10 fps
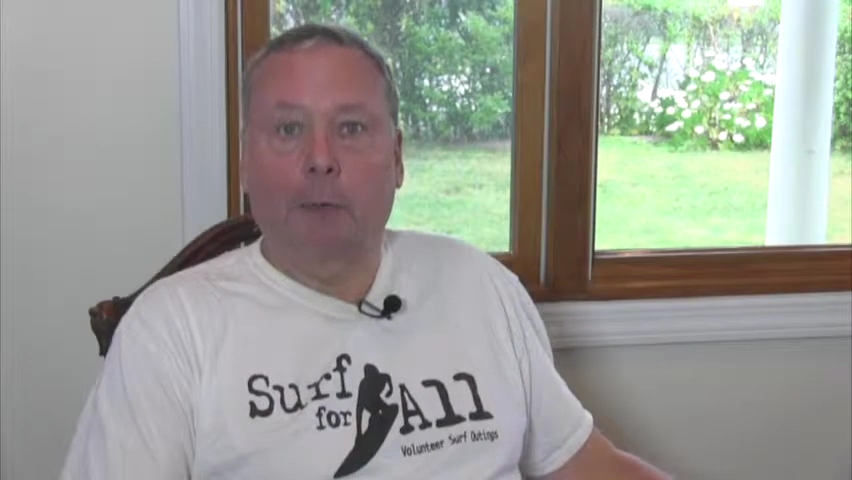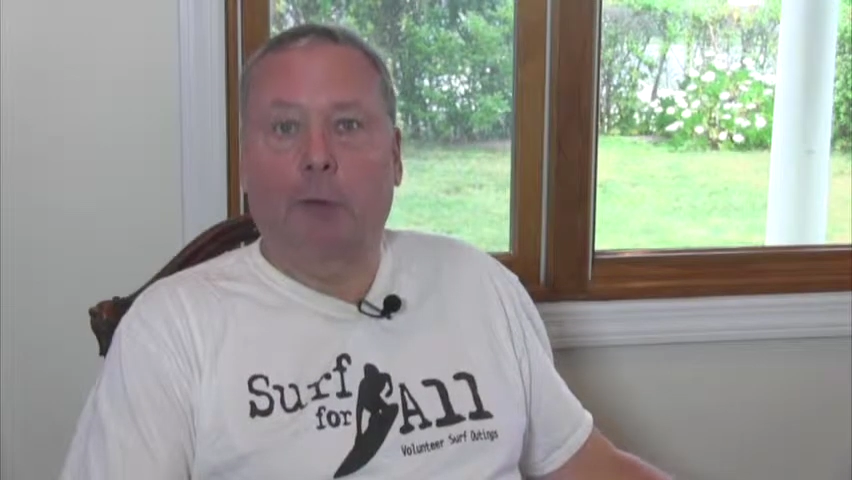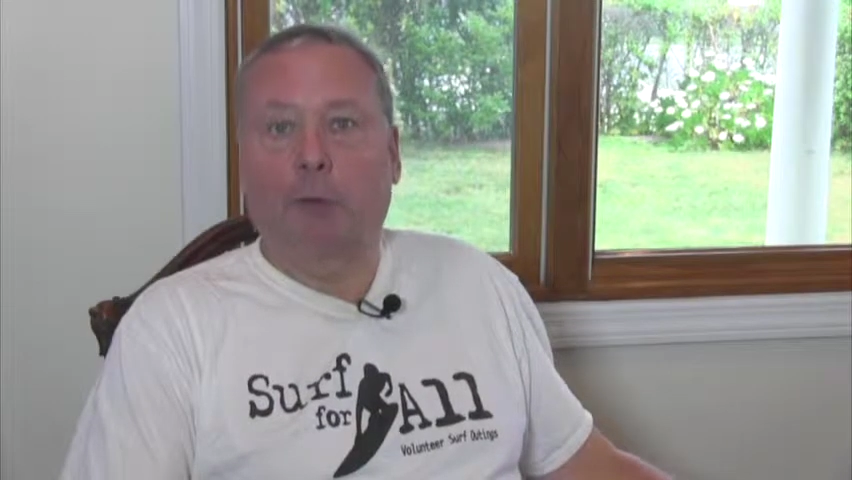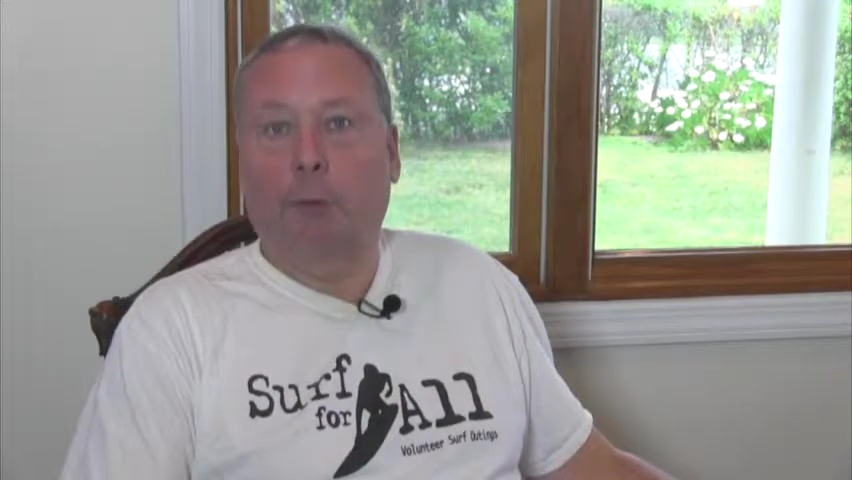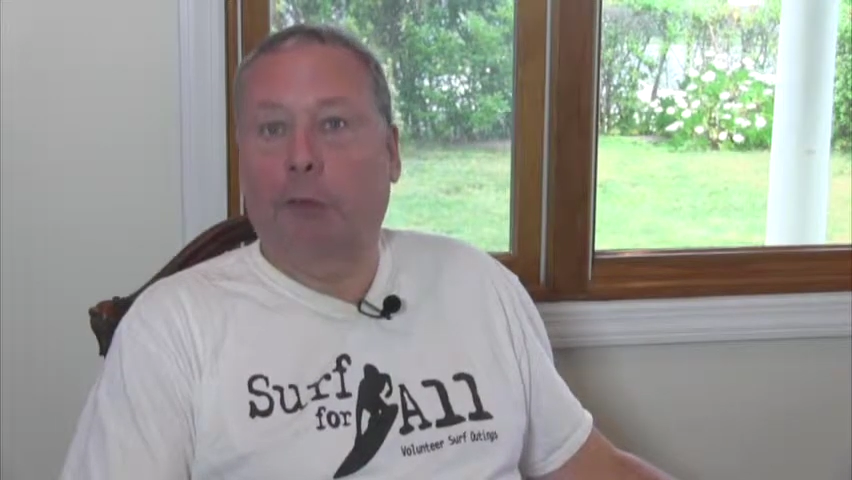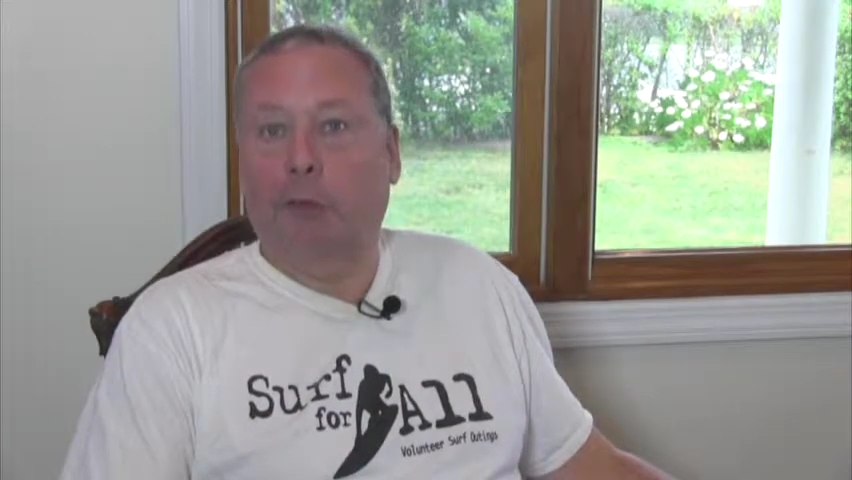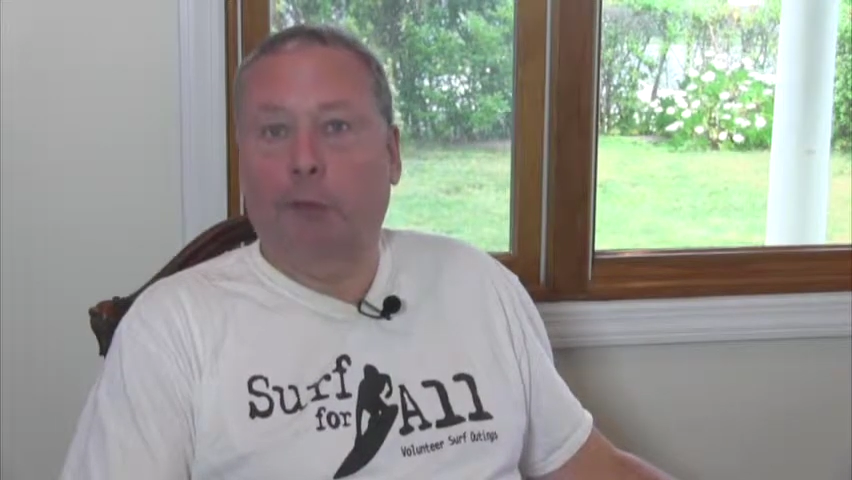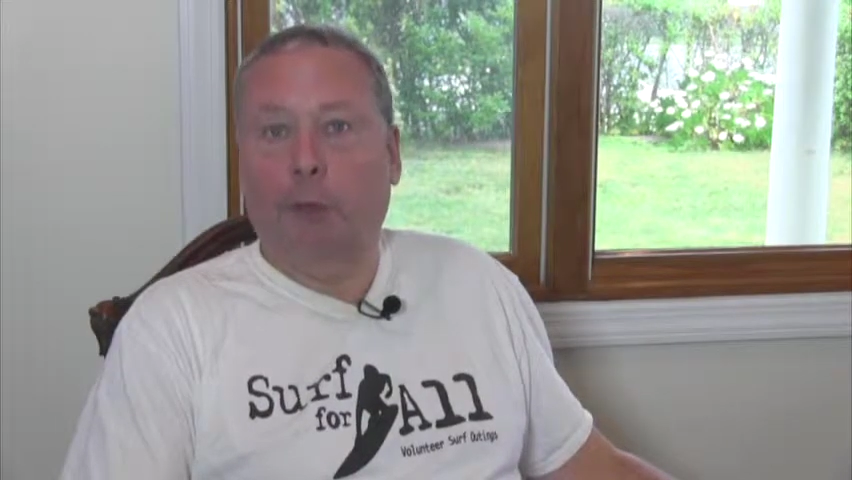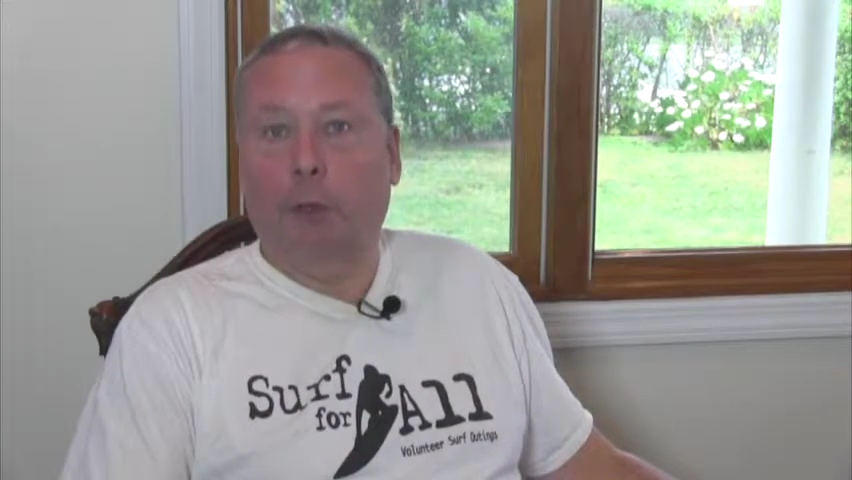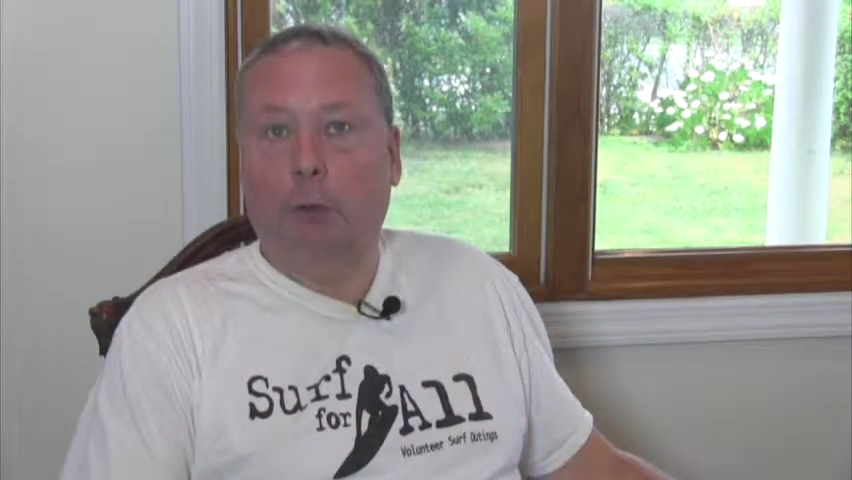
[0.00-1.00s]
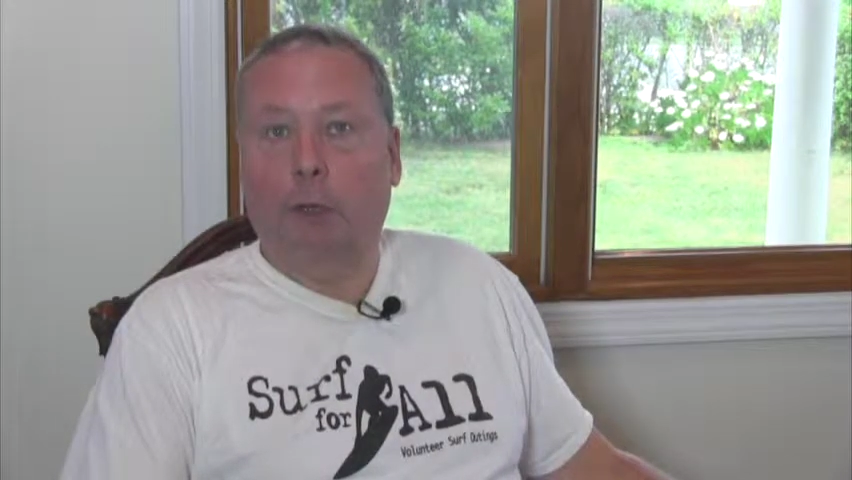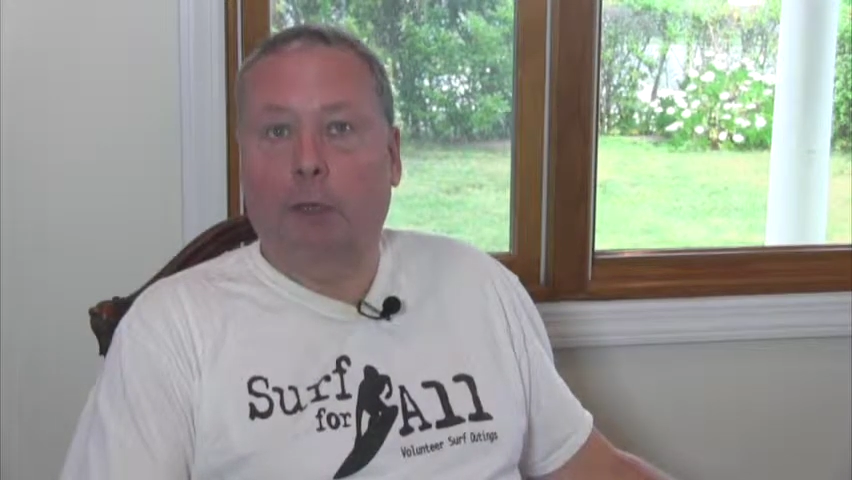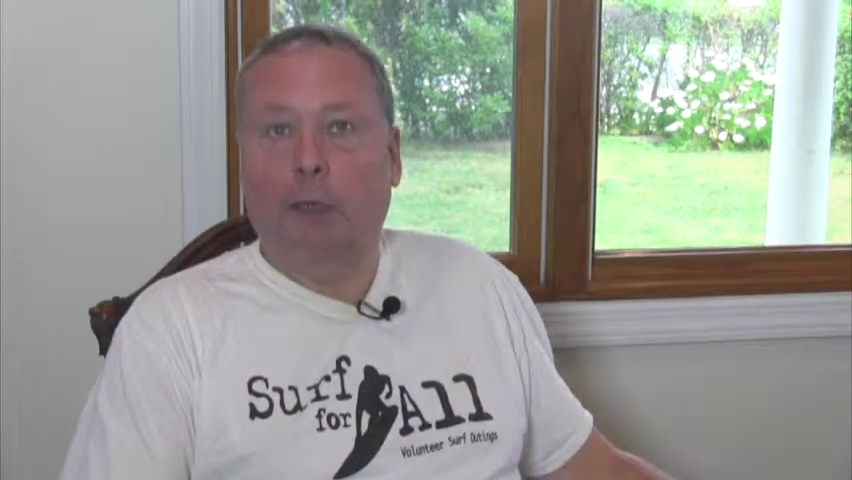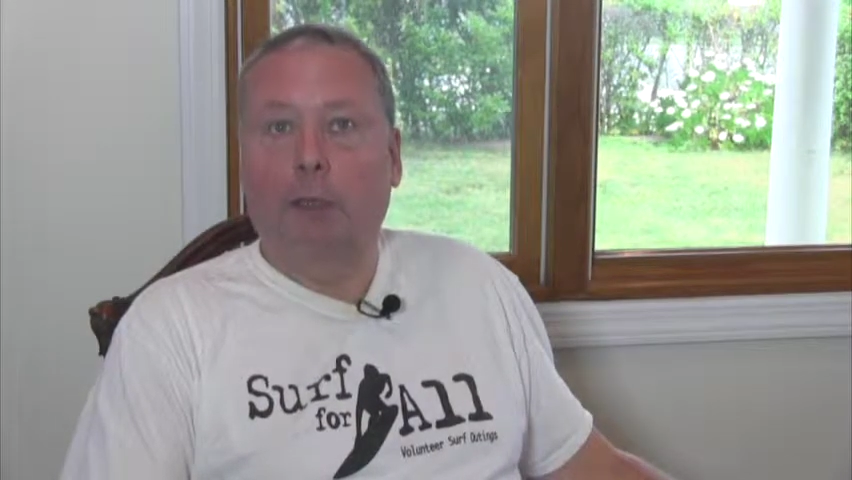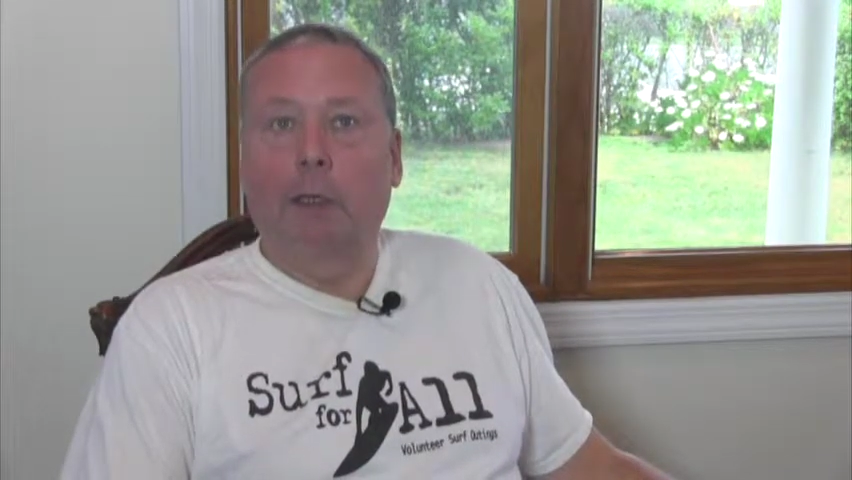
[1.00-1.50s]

they mostly wanted us to go away.